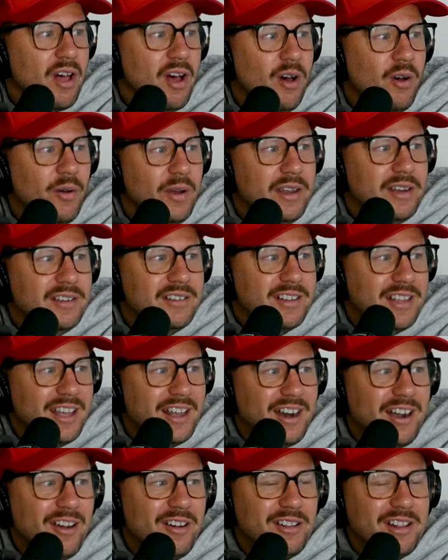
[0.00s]
going?
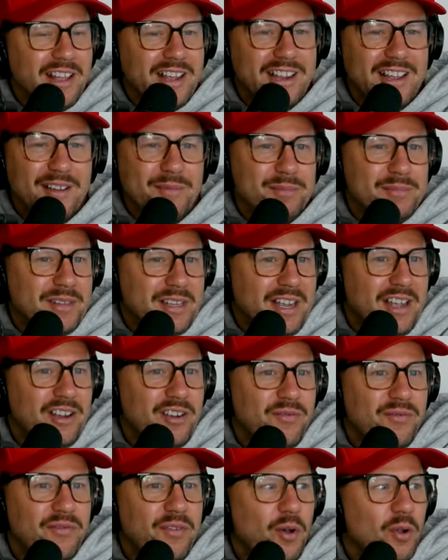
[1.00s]
You know, yeah, like yeah. I'm like
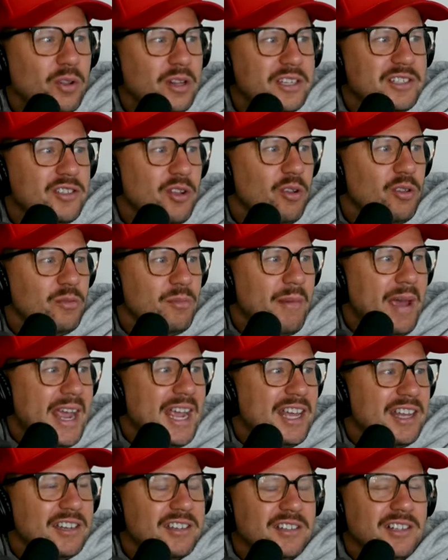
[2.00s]
a full adult
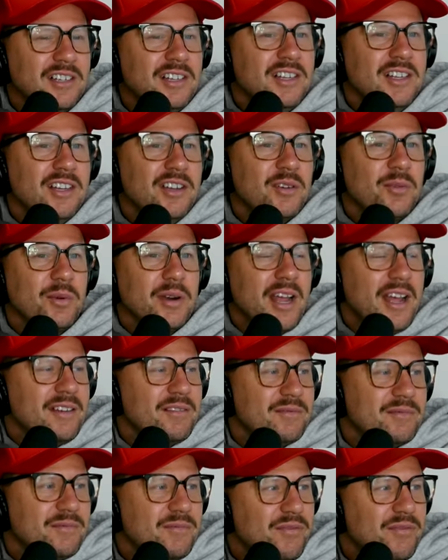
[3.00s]
man. We're not